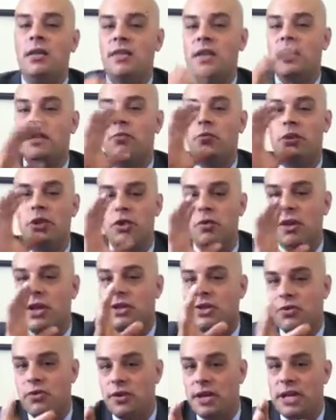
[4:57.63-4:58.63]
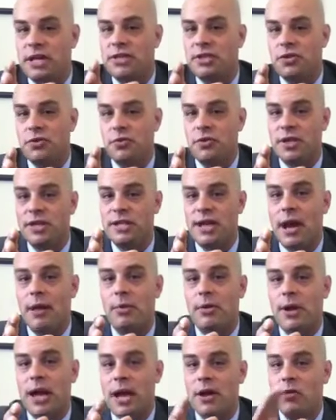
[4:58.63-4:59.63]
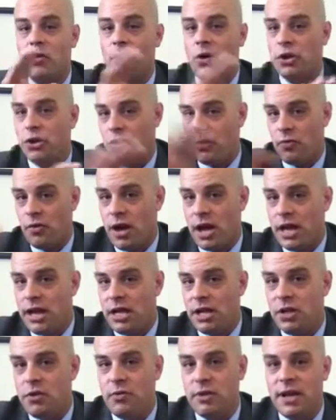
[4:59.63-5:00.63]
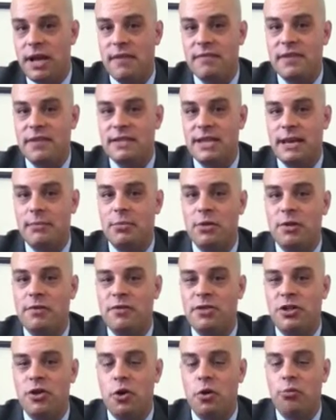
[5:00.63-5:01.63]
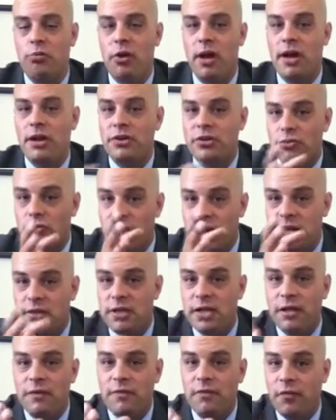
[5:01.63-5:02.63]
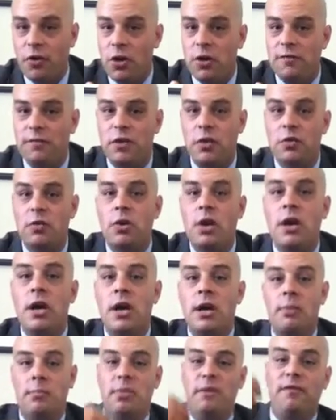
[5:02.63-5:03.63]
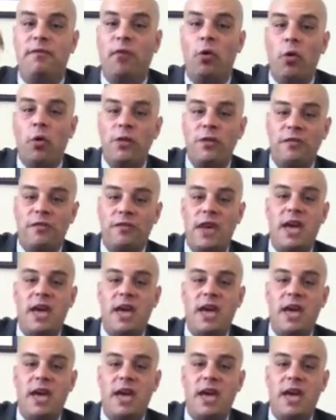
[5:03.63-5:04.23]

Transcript: Then when you enter into the tabernacle on your right, you would have the table of showbread directly in front of you before the